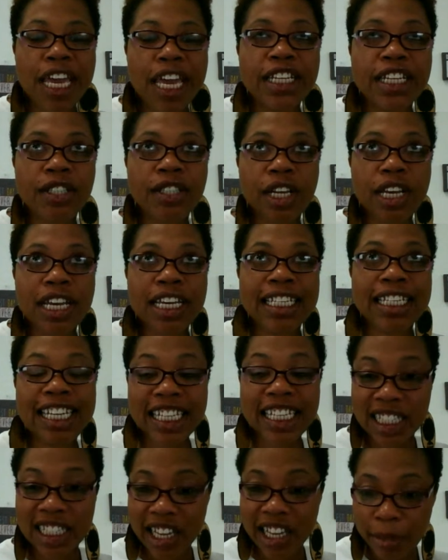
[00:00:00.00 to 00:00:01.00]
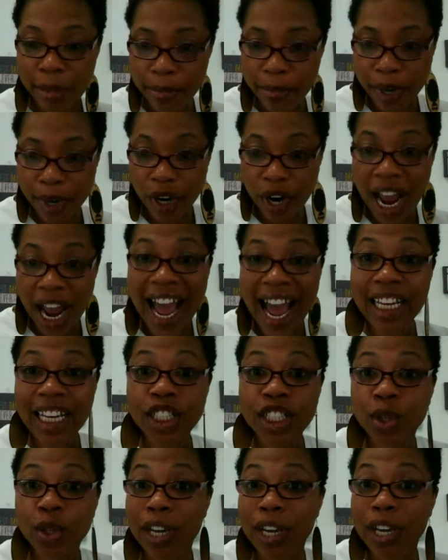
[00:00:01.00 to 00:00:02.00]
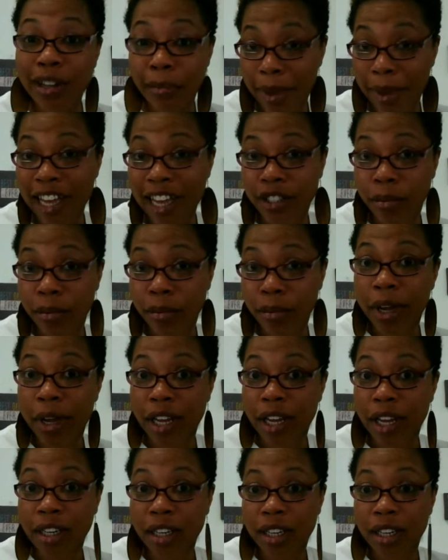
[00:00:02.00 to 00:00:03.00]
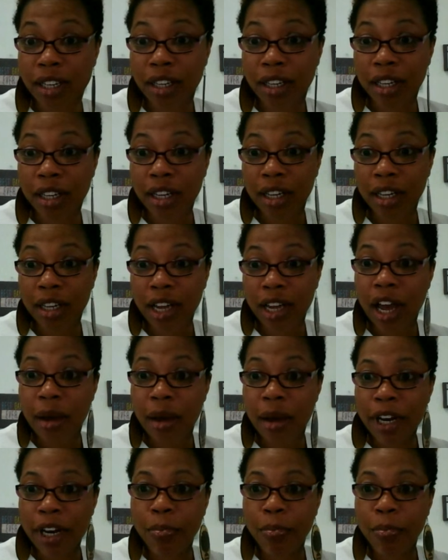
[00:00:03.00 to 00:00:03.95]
in December, I joined a mastermind. I'm in a